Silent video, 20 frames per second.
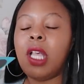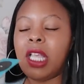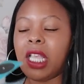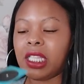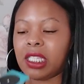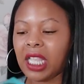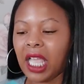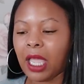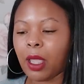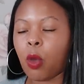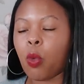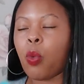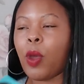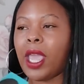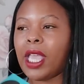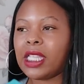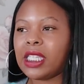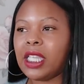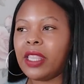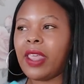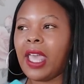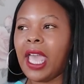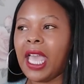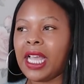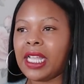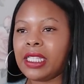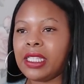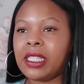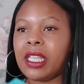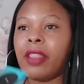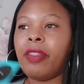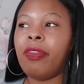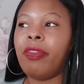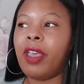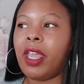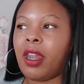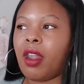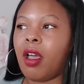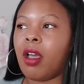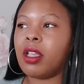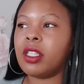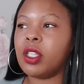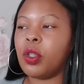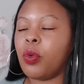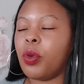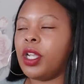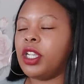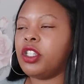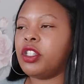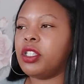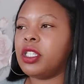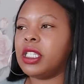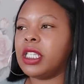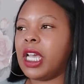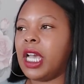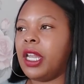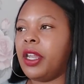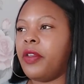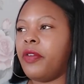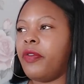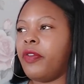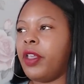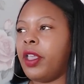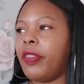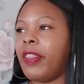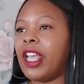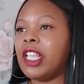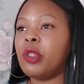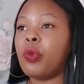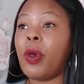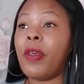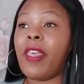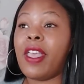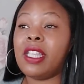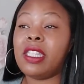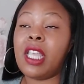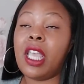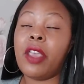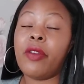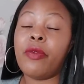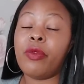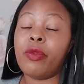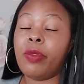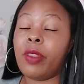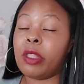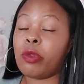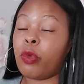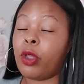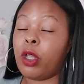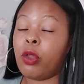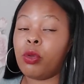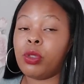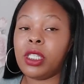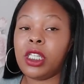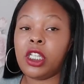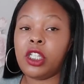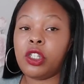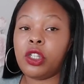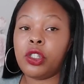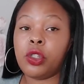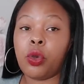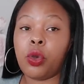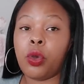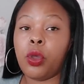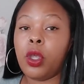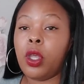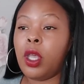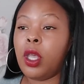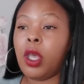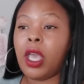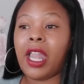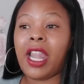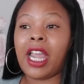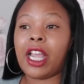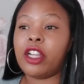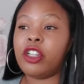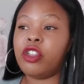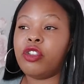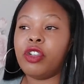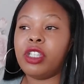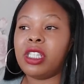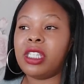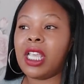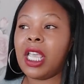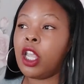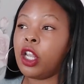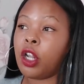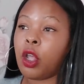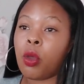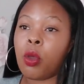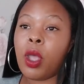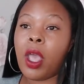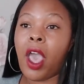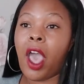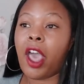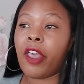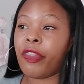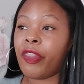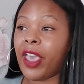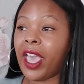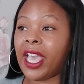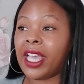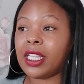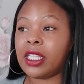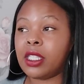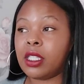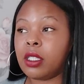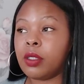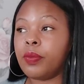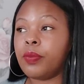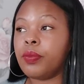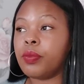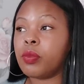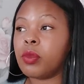It's like, wait to the end and then ask the questions kind of thing. That's why they say it. That's why your teachers or lecturers say, you know, at the end.